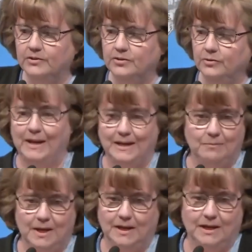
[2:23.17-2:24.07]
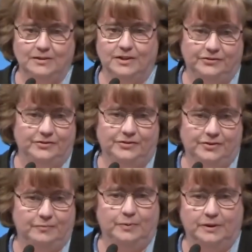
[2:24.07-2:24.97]
to many, many dozens
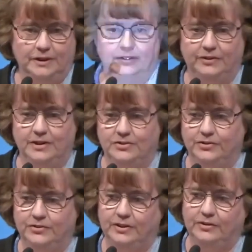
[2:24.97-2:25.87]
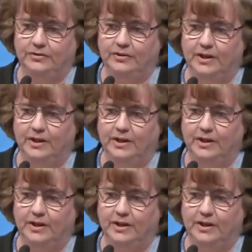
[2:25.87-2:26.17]
of police agencies.